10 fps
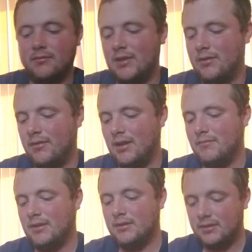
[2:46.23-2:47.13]
I know that
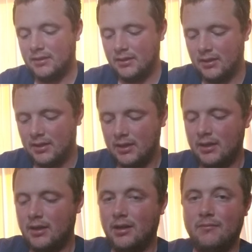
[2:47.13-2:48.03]
much.
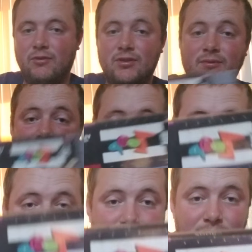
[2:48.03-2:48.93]
First one is
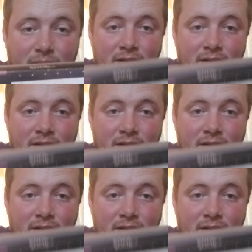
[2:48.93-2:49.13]
Zoop.